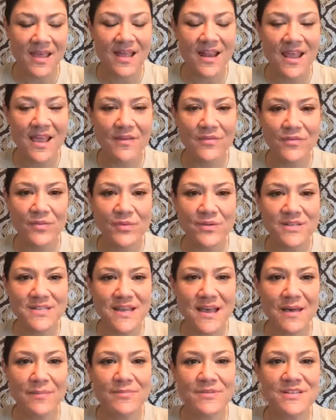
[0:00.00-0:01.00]
and have to
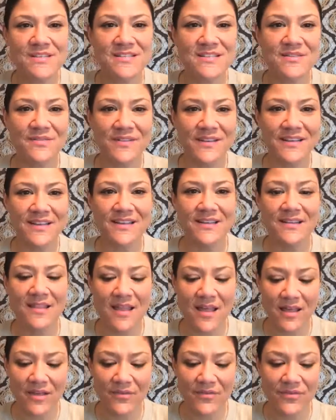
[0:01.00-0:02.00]
adapt to
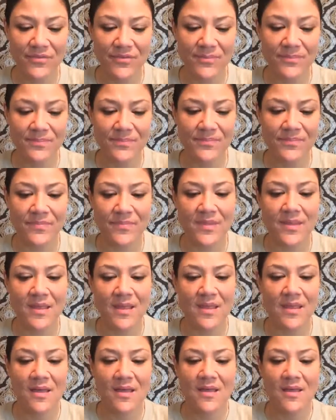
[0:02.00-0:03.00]
civilian life.
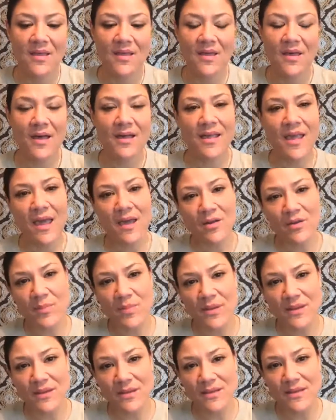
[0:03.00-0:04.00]

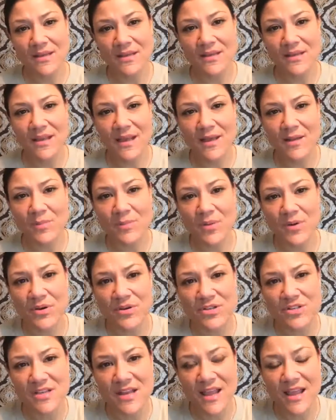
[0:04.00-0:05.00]
Accountability and
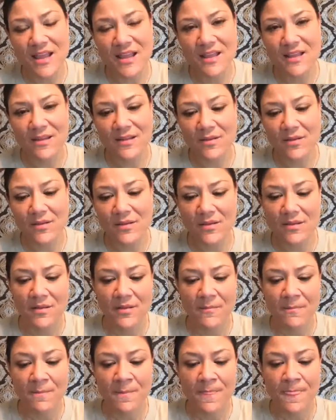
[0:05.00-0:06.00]
personnel
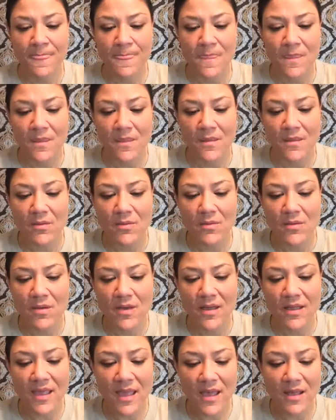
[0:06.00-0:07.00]

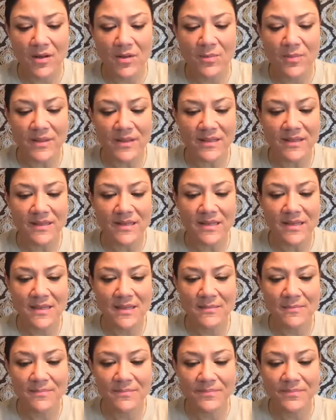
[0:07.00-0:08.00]

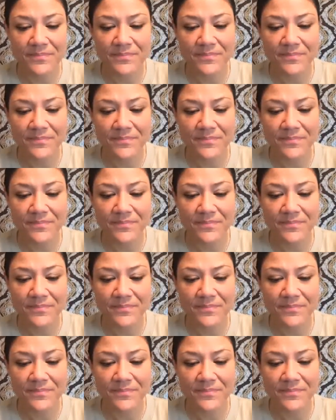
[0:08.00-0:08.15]
accountability